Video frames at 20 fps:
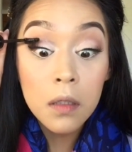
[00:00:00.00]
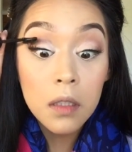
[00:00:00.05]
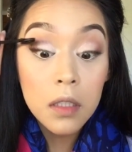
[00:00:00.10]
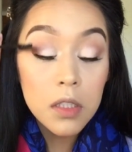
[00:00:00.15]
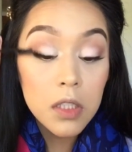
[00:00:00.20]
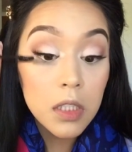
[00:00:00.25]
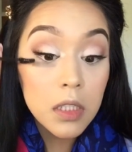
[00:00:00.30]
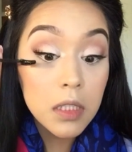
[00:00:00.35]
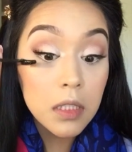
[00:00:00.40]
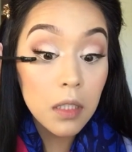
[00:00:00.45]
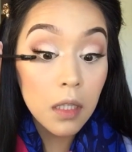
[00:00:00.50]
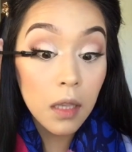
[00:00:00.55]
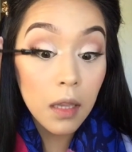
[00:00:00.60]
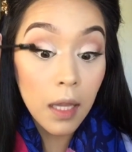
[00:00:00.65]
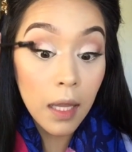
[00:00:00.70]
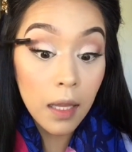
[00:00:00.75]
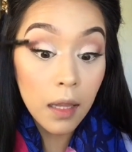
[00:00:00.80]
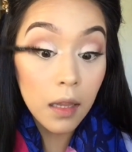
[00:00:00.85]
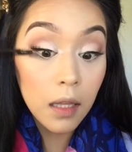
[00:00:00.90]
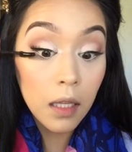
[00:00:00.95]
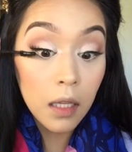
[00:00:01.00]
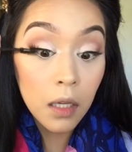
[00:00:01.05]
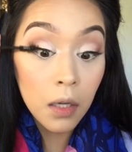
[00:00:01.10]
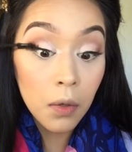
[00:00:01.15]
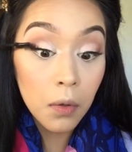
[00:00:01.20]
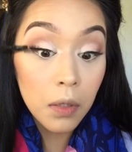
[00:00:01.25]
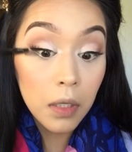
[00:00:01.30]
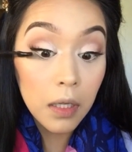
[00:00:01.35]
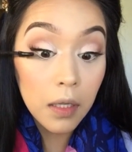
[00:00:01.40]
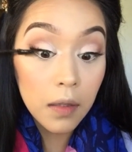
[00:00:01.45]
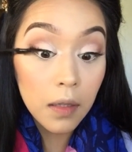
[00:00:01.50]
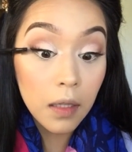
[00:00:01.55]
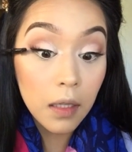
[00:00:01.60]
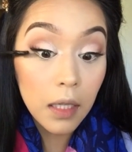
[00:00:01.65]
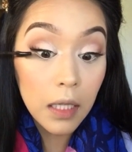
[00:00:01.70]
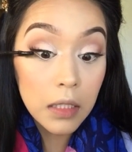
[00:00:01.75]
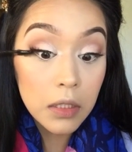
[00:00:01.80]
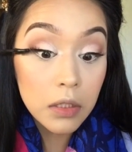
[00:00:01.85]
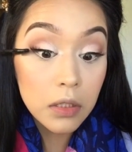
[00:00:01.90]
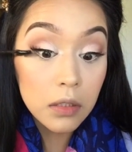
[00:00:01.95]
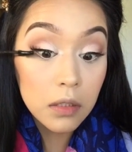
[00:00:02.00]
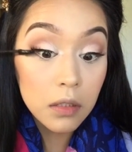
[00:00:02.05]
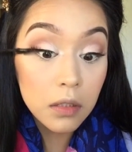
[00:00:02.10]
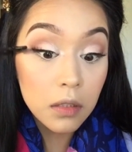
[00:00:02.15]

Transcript: And just lightly coating the lashes.